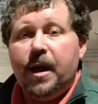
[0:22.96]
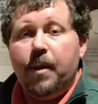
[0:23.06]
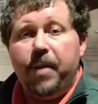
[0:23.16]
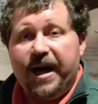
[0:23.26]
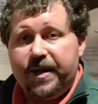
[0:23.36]

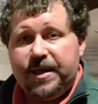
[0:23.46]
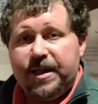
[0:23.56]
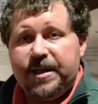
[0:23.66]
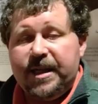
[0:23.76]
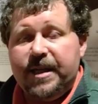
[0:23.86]
By the
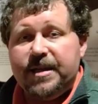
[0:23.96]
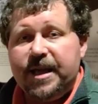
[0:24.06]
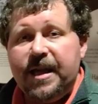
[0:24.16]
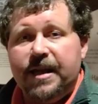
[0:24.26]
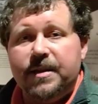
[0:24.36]
sixteen
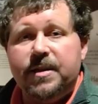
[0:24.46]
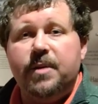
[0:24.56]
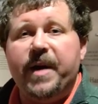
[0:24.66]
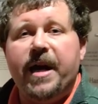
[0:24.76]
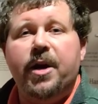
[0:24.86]
teens,
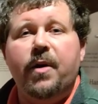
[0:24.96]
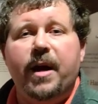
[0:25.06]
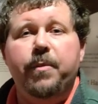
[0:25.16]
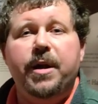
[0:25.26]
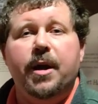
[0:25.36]
tobacco
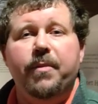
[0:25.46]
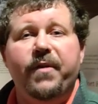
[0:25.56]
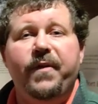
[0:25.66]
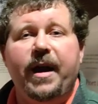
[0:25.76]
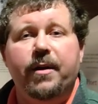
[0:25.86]
had become the
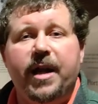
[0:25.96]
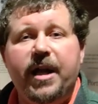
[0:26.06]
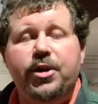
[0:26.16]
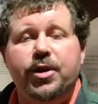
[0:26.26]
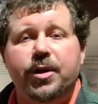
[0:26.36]

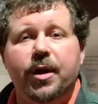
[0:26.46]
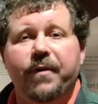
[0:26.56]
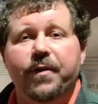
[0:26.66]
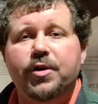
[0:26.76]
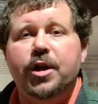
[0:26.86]
foundation
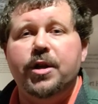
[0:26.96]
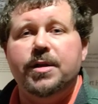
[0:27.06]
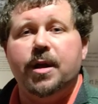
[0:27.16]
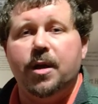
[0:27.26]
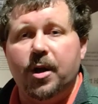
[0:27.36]
of
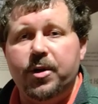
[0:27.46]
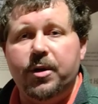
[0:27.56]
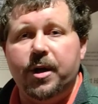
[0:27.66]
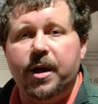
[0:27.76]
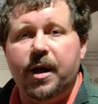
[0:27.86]
Virginia's
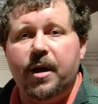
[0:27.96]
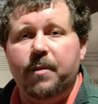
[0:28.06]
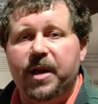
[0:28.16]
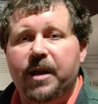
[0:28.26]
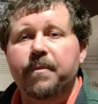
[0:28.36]
colonial
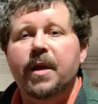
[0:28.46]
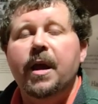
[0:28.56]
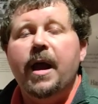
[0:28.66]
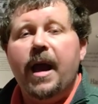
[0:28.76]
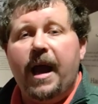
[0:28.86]
economy,
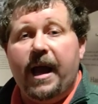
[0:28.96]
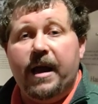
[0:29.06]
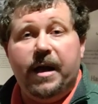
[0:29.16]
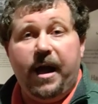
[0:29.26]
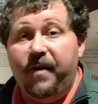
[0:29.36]

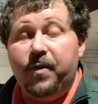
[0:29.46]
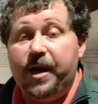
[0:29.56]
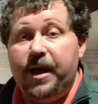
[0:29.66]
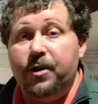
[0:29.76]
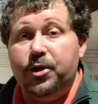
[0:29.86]
and every
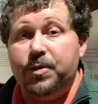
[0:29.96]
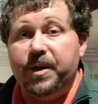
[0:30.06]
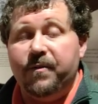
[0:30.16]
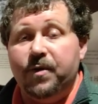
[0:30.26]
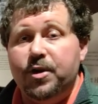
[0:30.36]

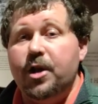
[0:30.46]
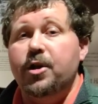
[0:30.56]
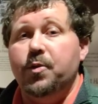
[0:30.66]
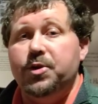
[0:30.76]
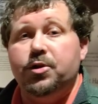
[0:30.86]
Englishman in
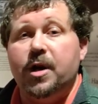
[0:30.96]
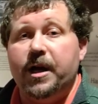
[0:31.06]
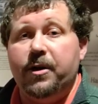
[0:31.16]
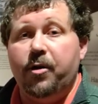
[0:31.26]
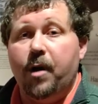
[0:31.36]
Virginia was
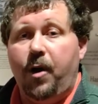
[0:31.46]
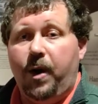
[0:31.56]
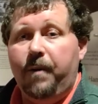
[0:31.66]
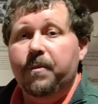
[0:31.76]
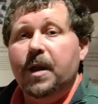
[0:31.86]
trying to grow it.